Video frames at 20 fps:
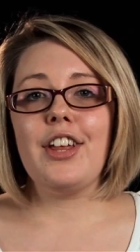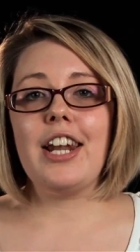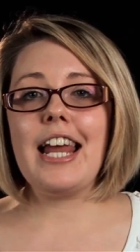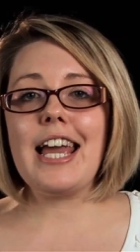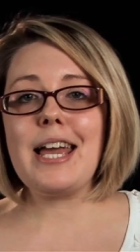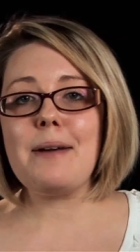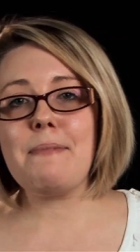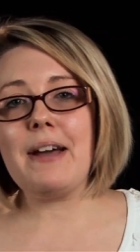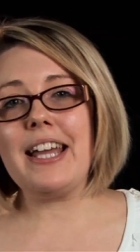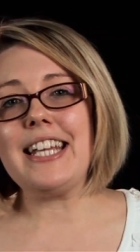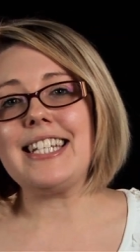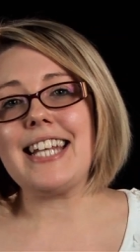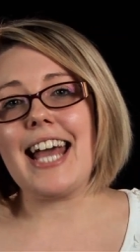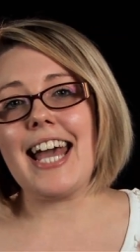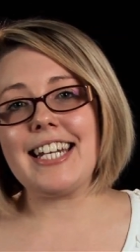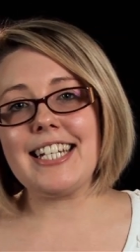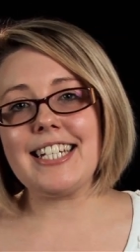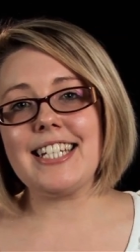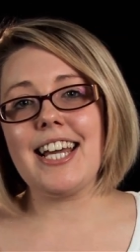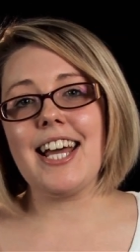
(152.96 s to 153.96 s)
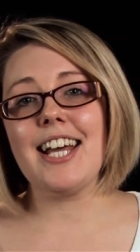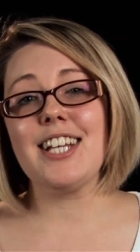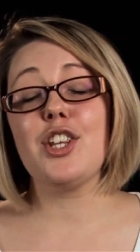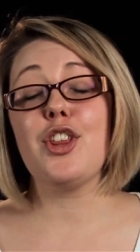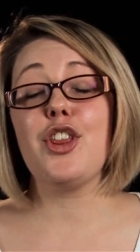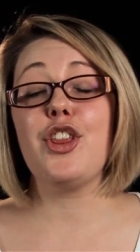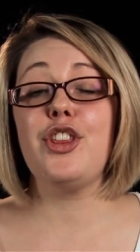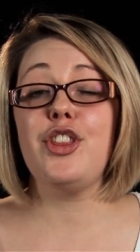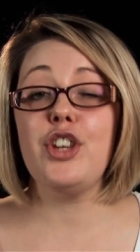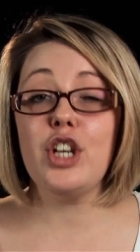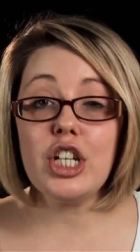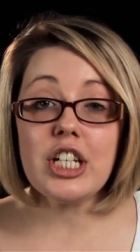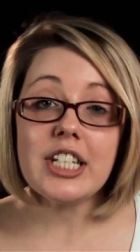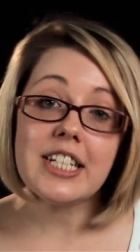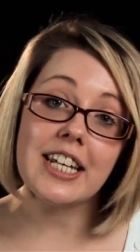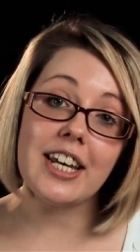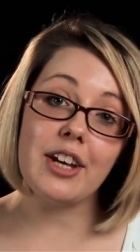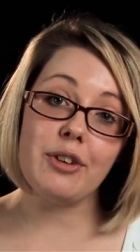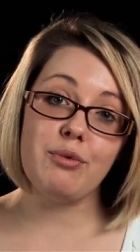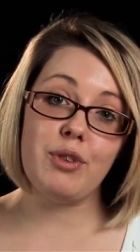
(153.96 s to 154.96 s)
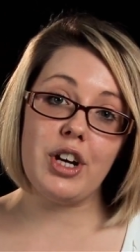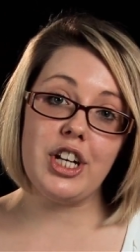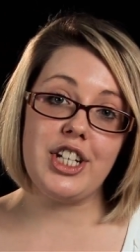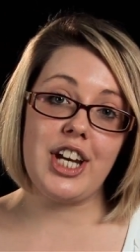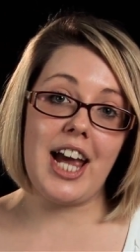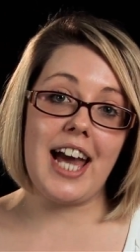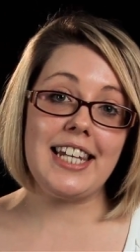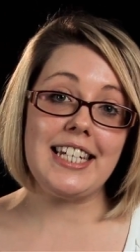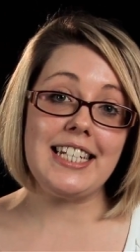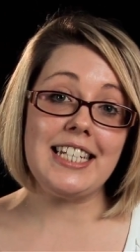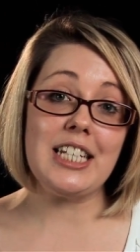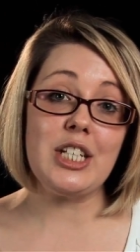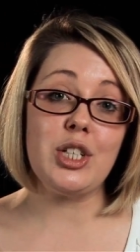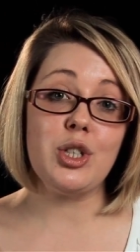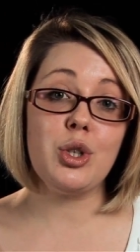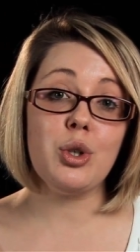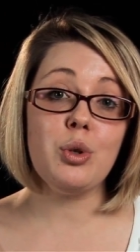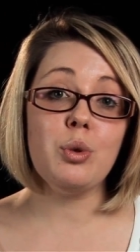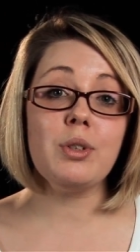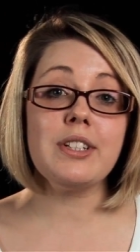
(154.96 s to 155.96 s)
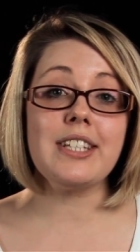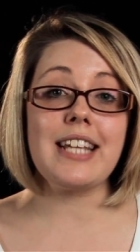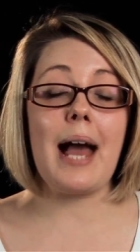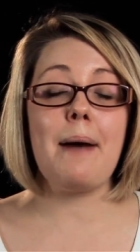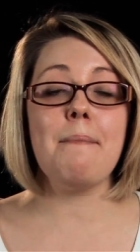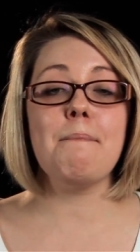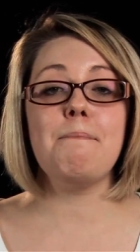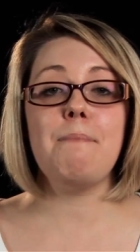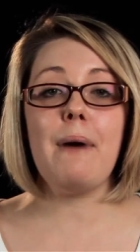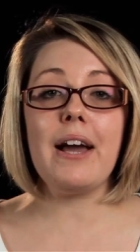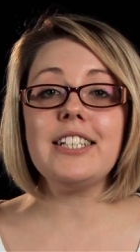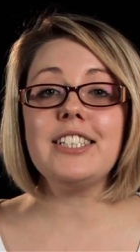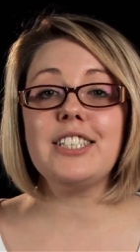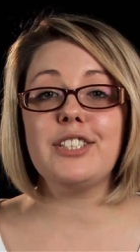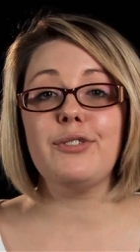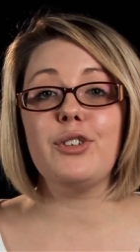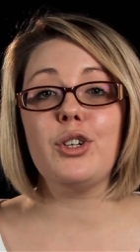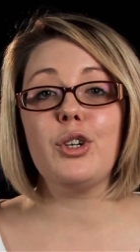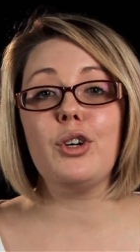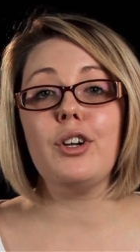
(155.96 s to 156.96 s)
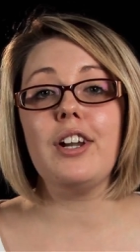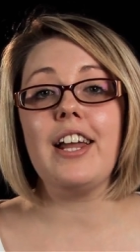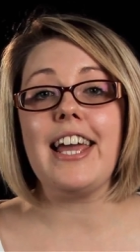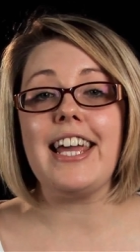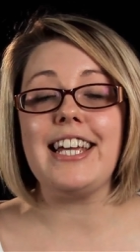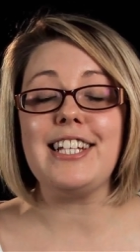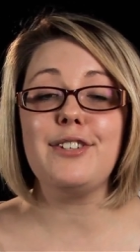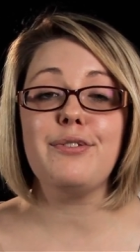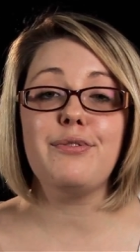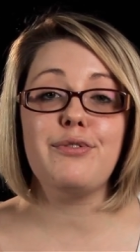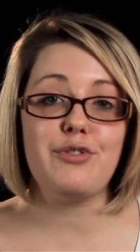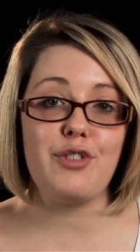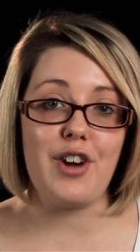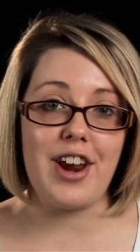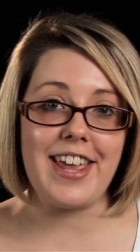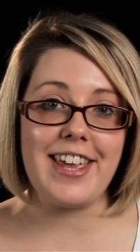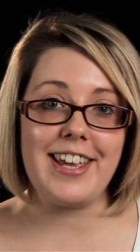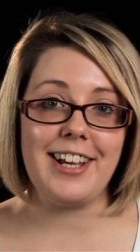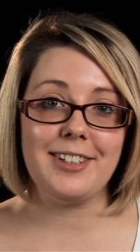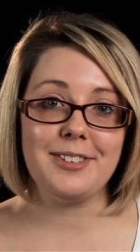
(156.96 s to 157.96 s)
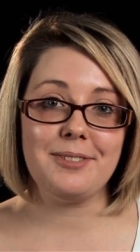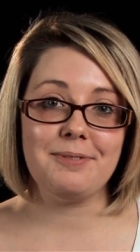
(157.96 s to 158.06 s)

The layer-based editor has 30 rich editing tools, and best of all, it's free.